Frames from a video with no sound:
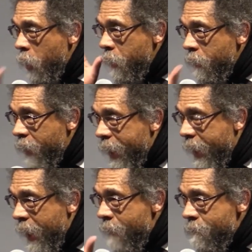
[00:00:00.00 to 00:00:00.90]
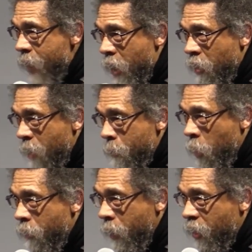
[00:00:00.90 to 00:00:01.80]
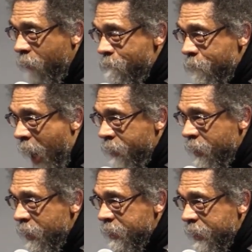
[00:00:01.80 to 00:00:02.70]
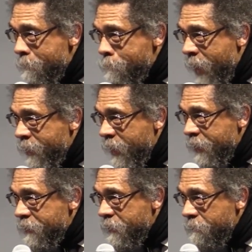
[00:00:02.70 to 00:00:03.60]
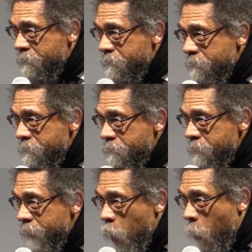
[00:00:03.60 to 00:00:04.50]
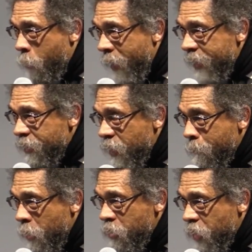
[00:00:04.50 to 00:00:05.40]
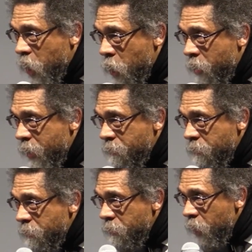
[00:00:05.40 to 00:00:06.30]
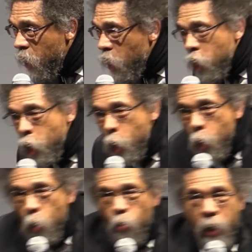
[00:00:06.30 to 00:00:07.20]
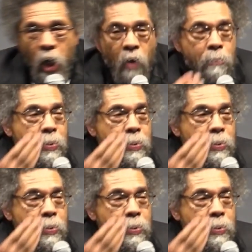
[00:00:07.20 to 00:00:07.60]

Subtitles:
the vulnerable, the fatherless, the motherless, the oppressed, the persecuted, you will be